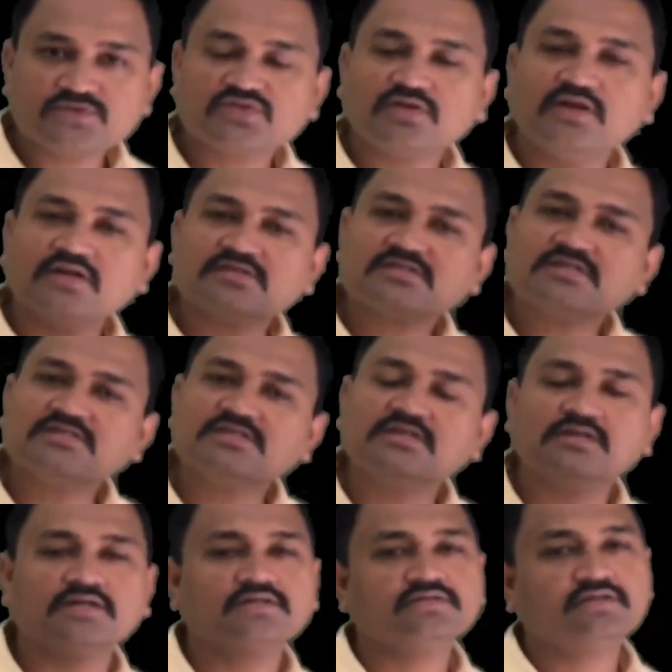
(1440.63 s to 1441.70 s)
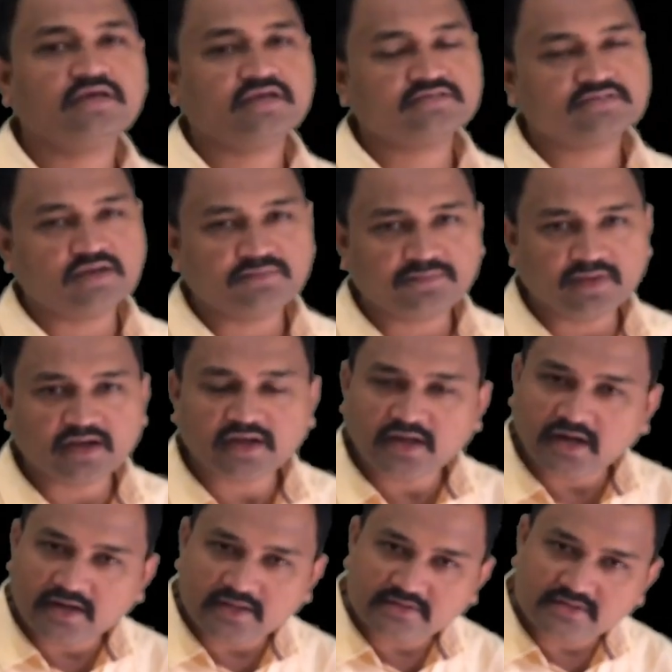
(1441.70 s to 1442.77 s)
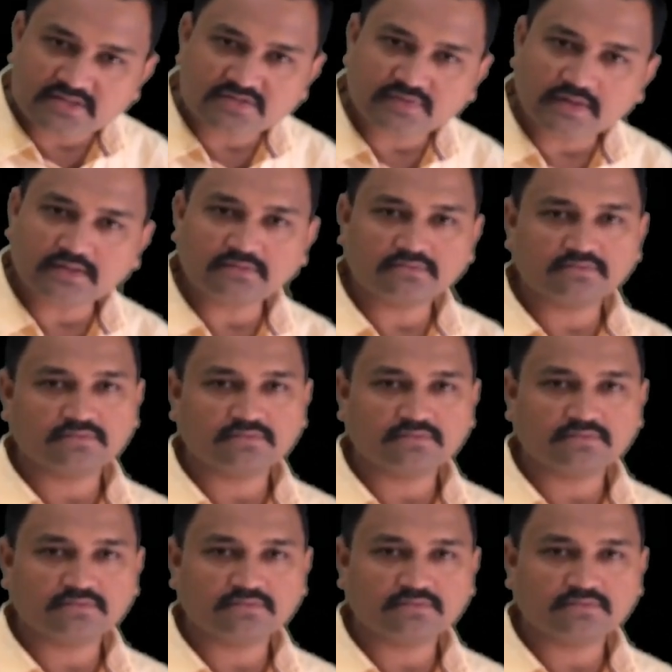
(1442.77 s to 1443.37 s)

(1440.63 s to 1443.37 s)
So let us consider the example regarding this one.